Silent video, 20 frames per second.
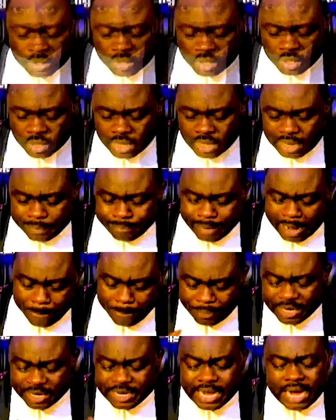My
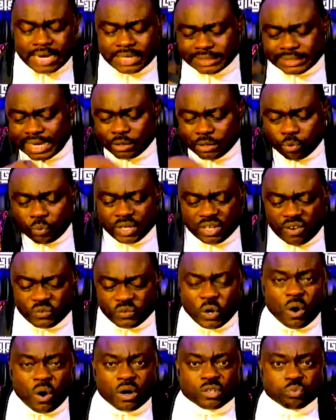prayer is that the will of God
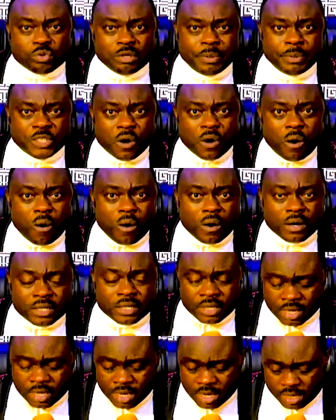will be done.
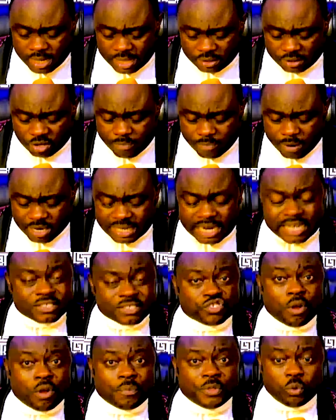And nobody can stop
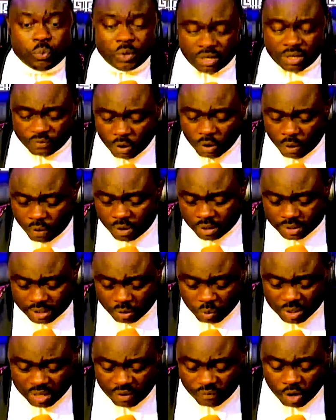the will of God. The will of
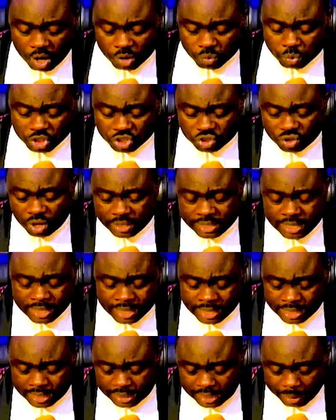God will surely
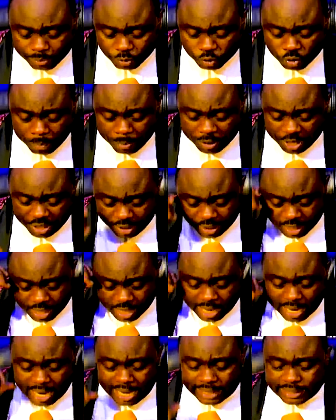come to be.
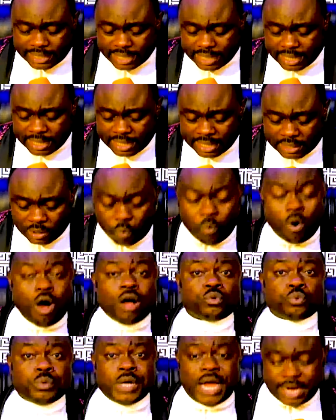And uh, the world we are
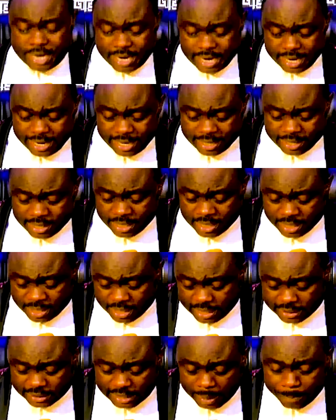in is
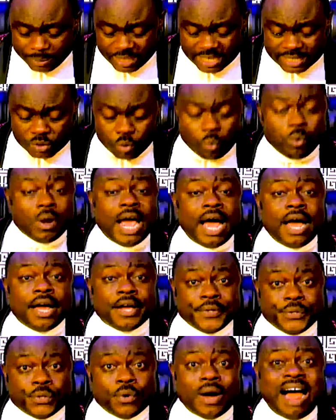a place where you
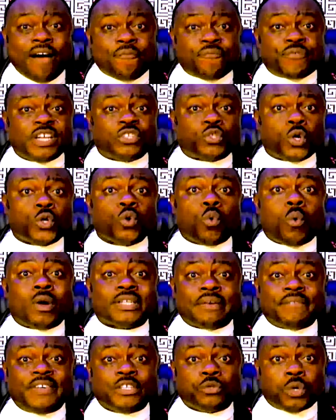are free to do whatever
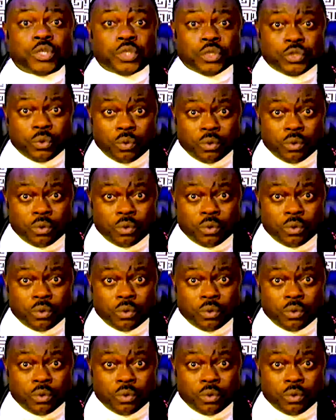you want to do.